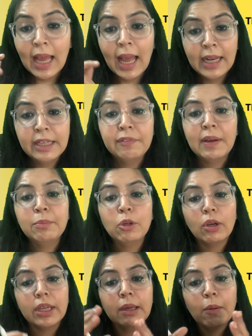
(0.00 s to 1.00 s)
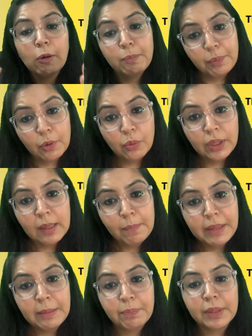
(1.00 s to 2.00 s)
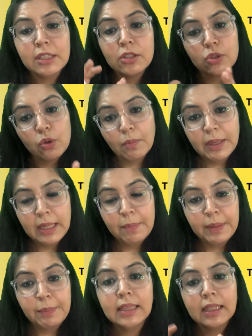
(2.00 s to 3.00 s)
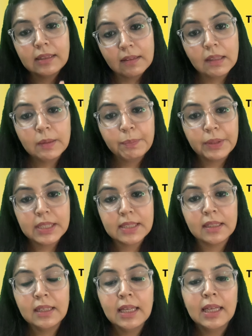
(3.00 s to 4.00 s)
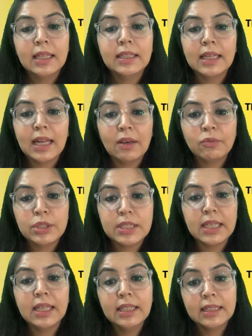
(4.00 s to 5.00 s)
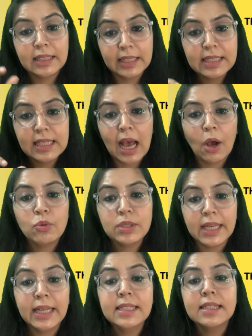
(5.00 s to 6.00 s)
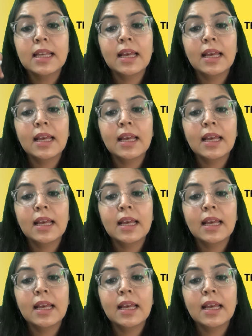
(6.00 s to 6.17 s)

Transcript: And if I'm talking about plural people, so many people in the third person, then I would say this house is